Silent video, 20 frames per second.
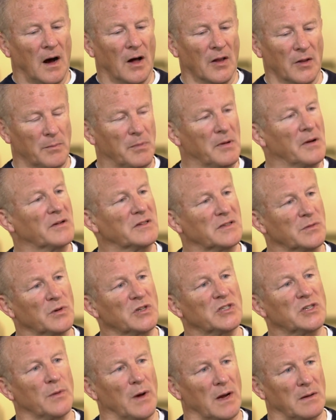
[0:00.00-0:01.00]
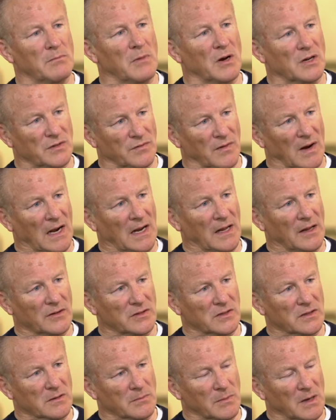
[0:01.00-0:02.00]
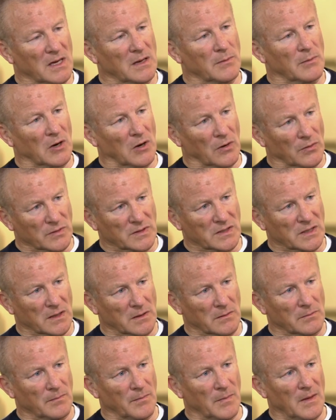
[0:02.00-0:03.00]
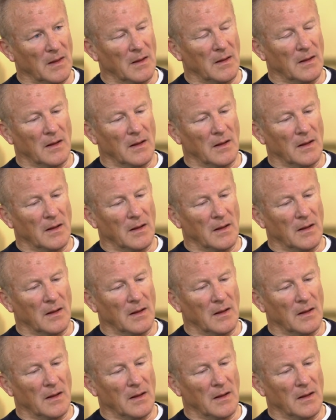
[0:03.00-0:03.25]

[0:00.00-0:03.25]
are the periods in which you add most value to the medium and long-term